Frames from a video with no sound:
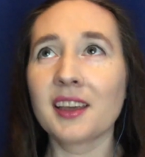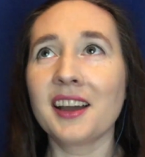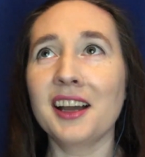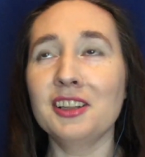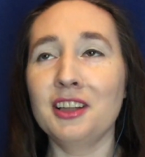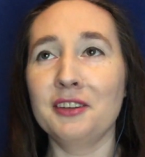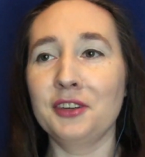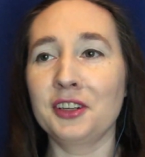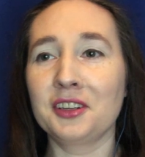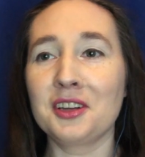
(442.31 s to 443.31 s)
I love
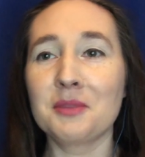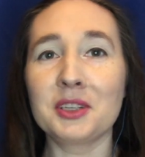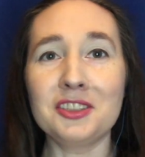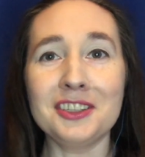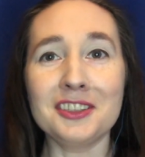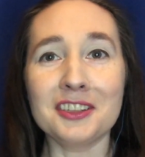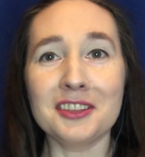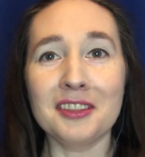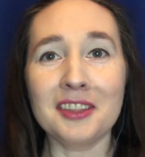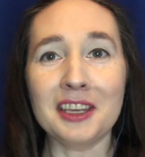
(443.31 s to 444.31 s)
her, but she
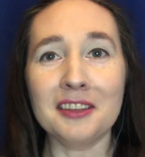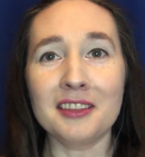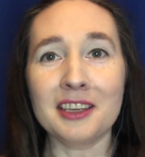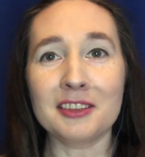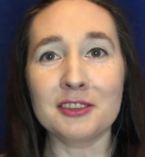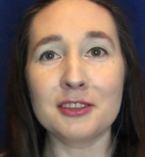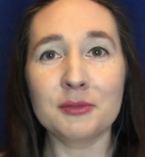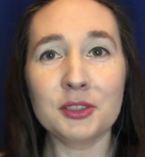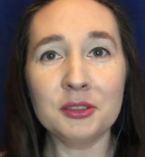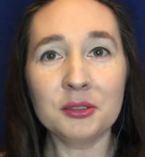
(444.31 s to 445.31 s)
doesn't think things
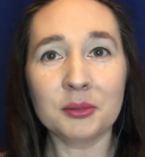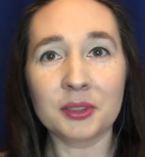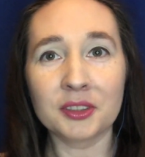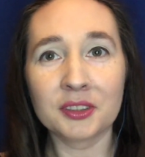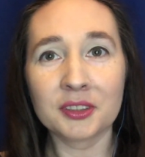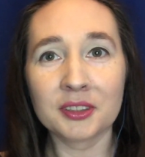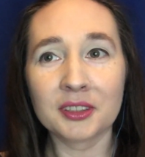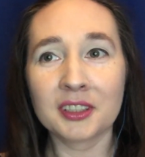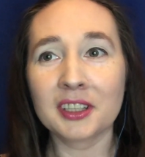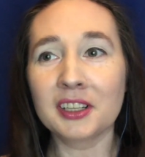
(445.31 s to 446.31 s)
through.
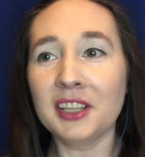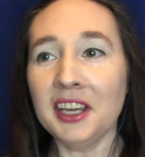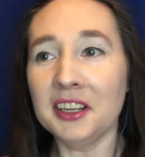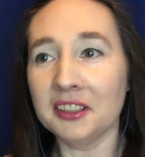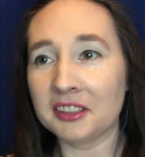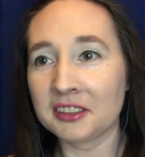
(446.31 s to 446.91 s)
Claire!